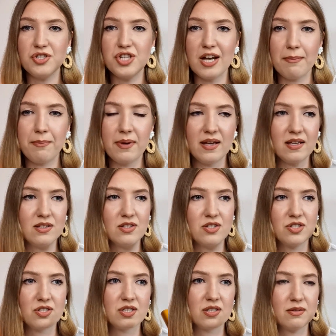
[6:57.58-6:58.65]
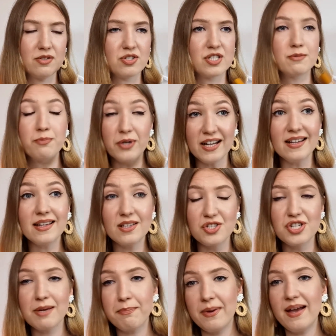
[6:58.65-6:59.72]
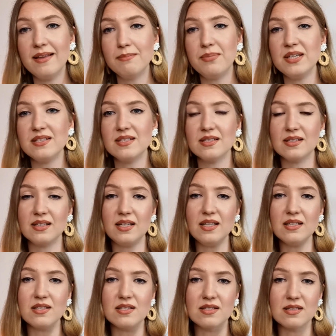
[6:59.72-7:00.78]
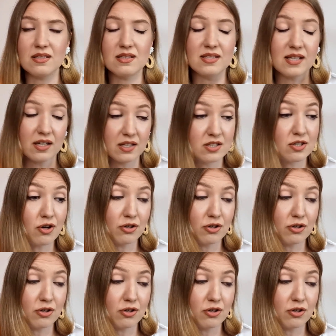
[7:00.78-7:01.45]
Japan's spring in Japan, basically. It's